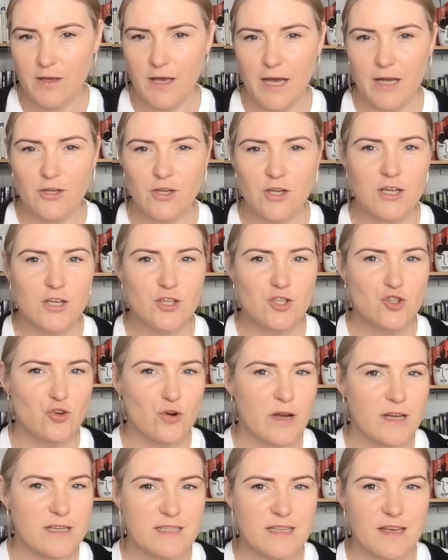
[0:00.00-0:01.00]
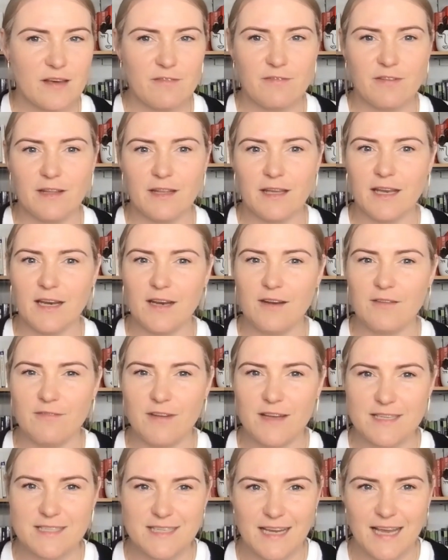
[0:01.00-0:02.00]
and you can trust that feeling and
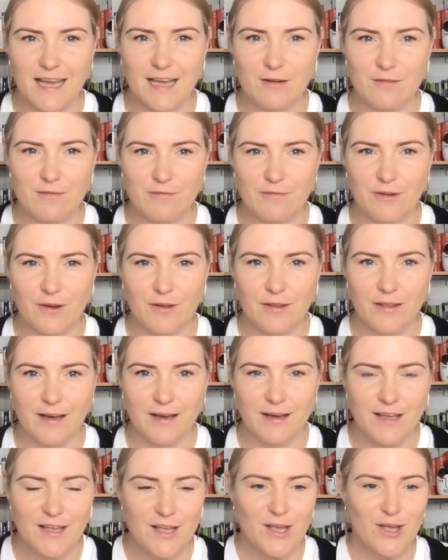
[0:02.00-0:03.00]
investigate it further.